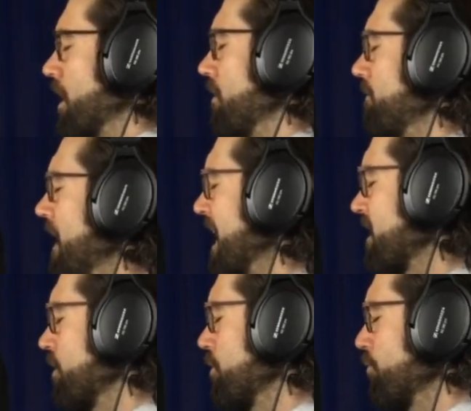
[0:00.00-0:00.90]
If I
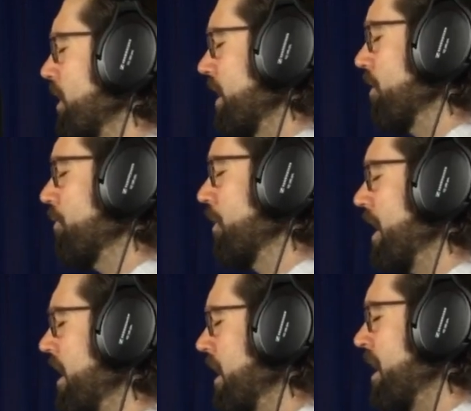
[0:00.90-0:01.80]
could
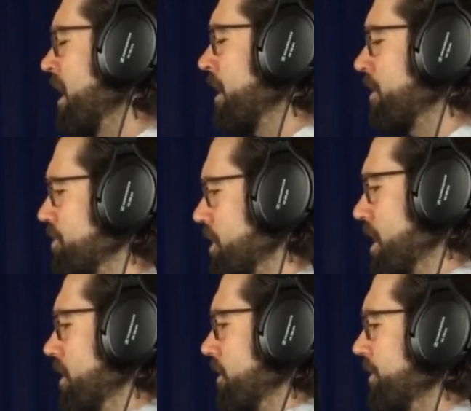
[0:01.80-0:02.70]
rearrange
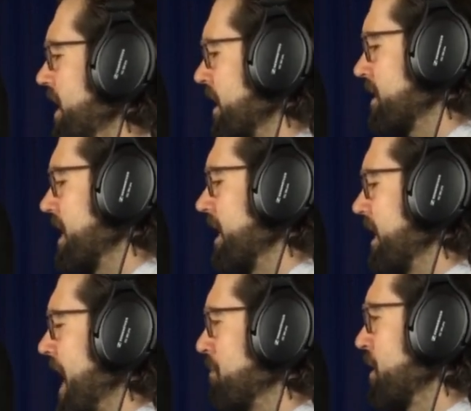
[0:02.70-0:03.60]
the things
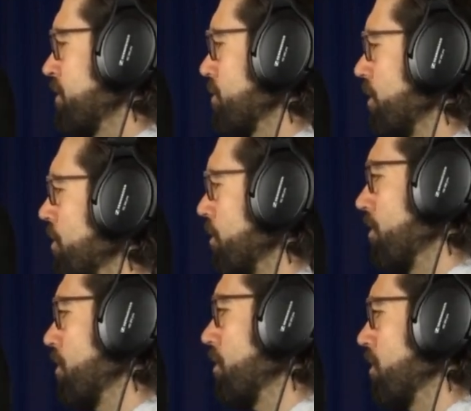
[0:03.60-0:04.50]
that I've been
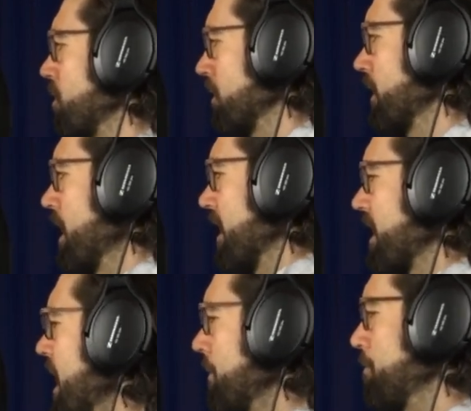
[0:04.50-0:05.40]
told,
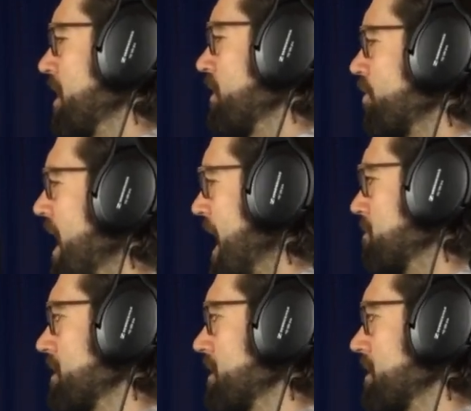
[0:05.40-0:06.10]
kept me trapped